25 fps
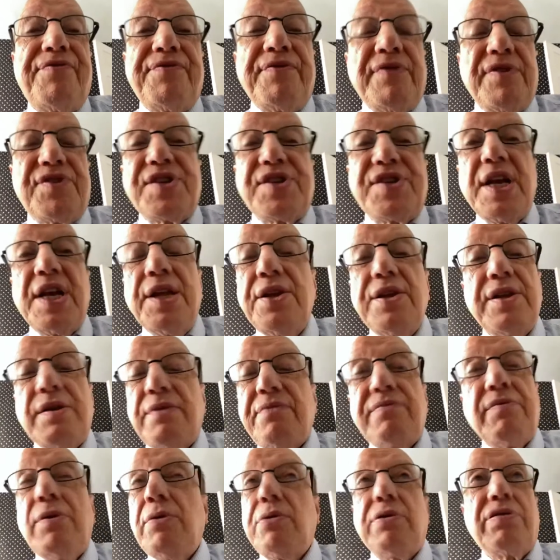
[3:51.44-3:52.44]
since
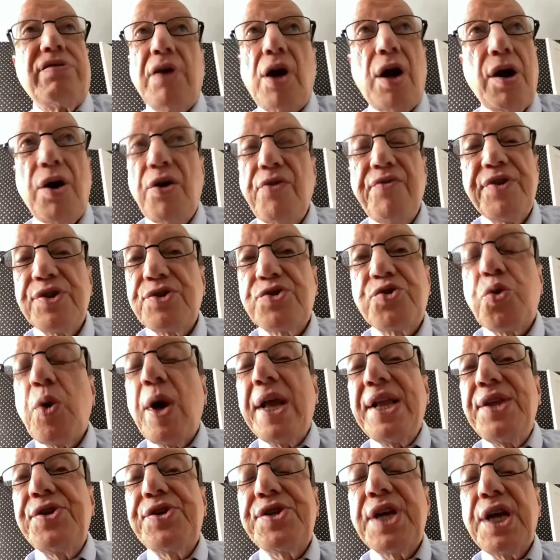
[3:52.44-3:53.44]
over
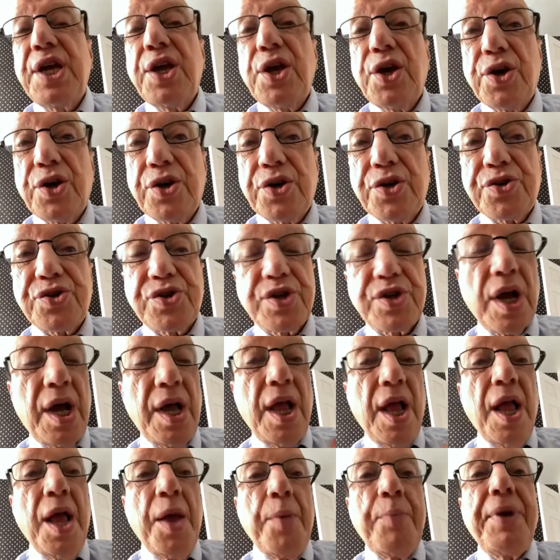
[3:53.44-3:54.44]
20 years
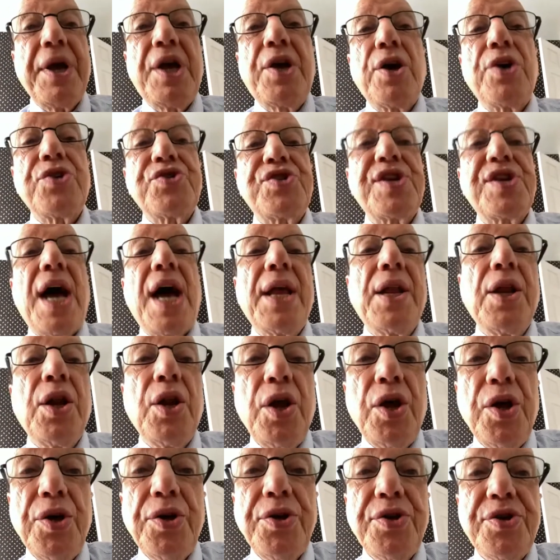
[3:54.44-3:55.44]
because I
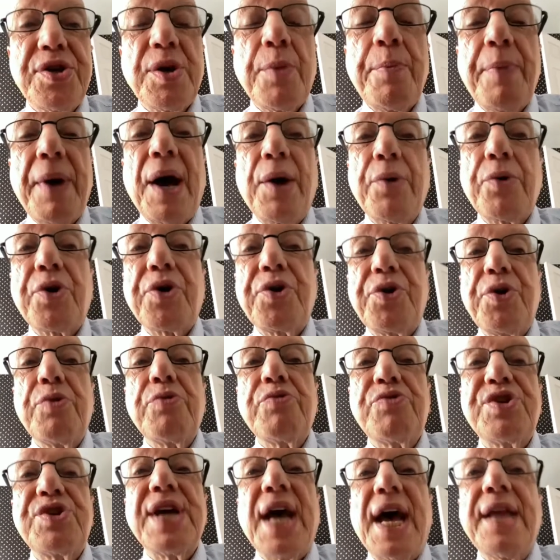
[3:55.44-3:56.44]
learned about
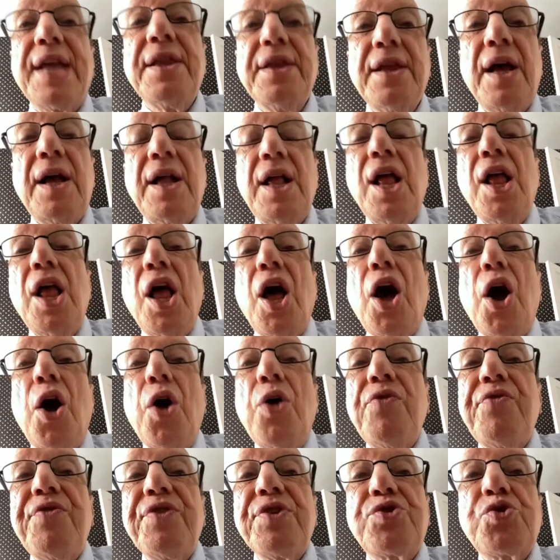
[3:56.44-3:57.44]
Q10
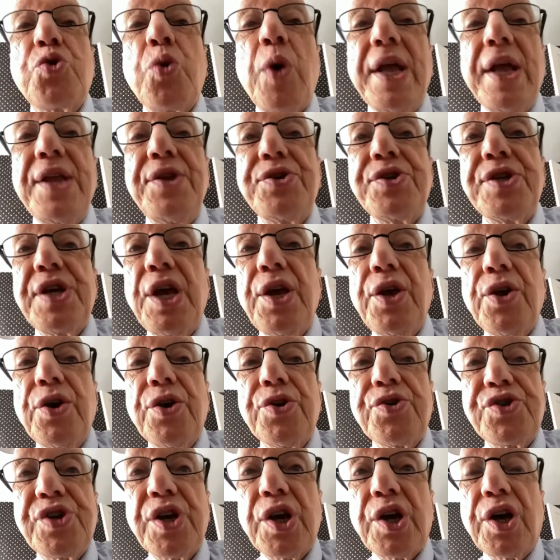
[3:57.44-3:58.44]
over 20
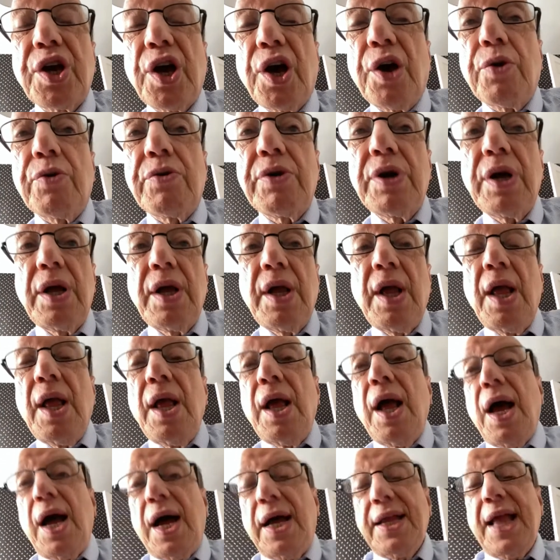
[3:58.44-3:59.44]
years ago.
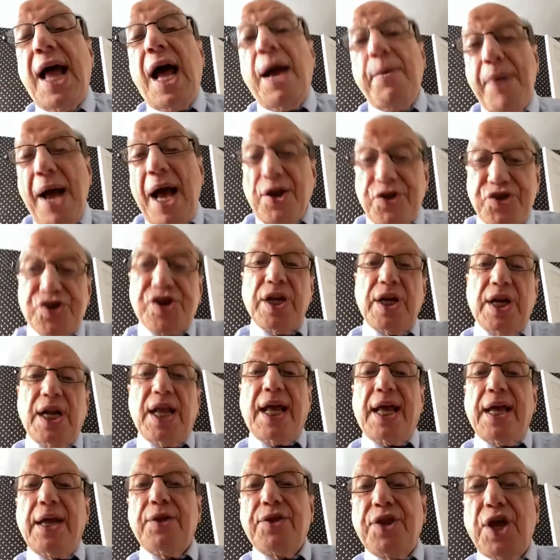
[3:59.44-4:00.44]
And I'm
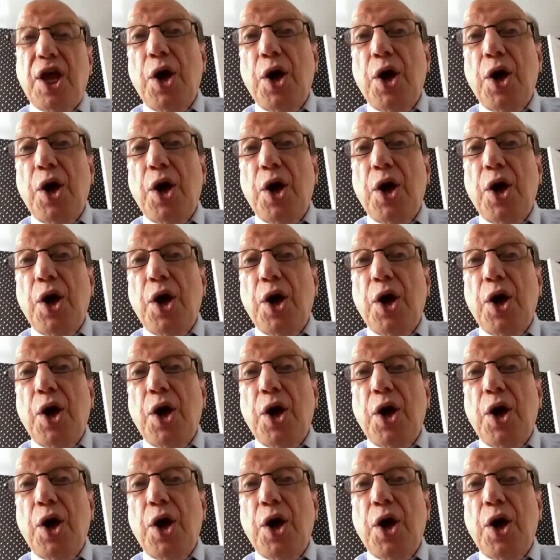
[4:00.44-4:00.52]
actually the